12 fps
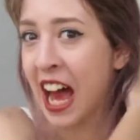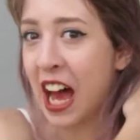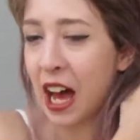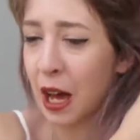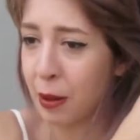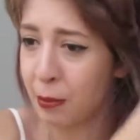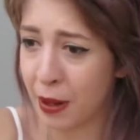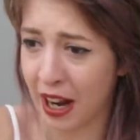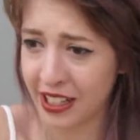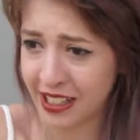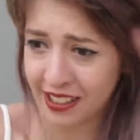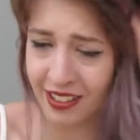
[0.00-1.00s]
but
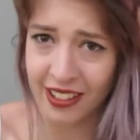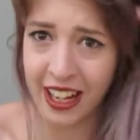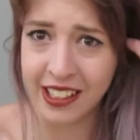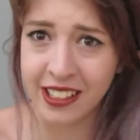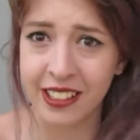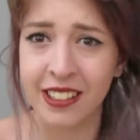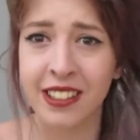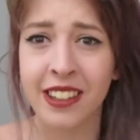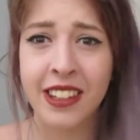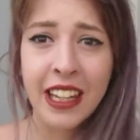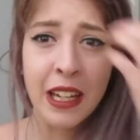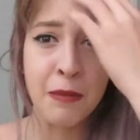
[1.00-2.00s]
I didn't
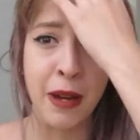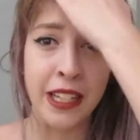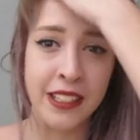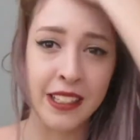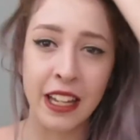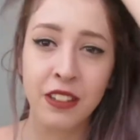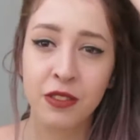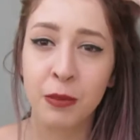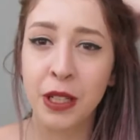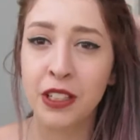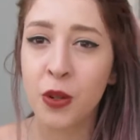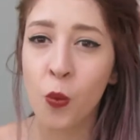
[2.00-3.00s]
think it made sense for
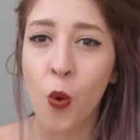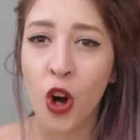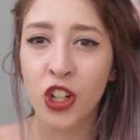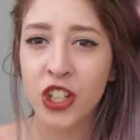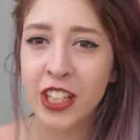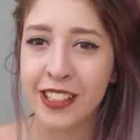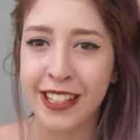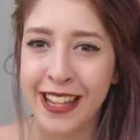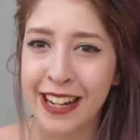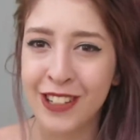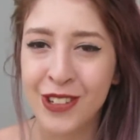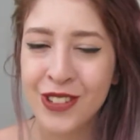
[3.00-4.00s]
me to wash it to
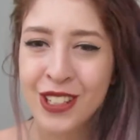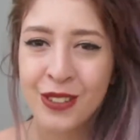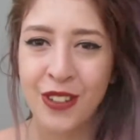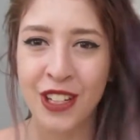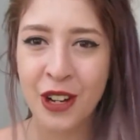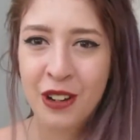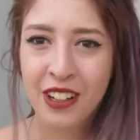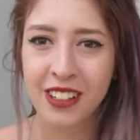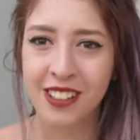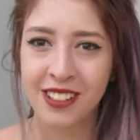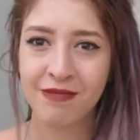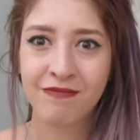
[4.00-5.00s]
then do this video
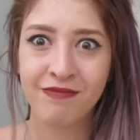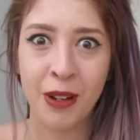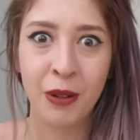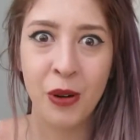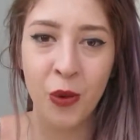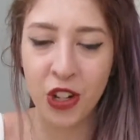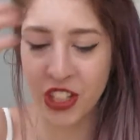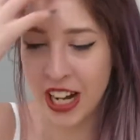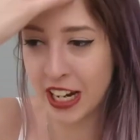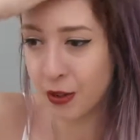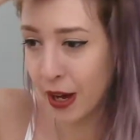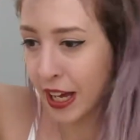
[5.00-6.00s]
because I'm gonna wash it
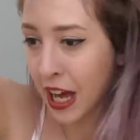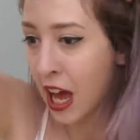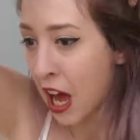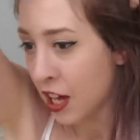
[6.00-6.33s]
anyway.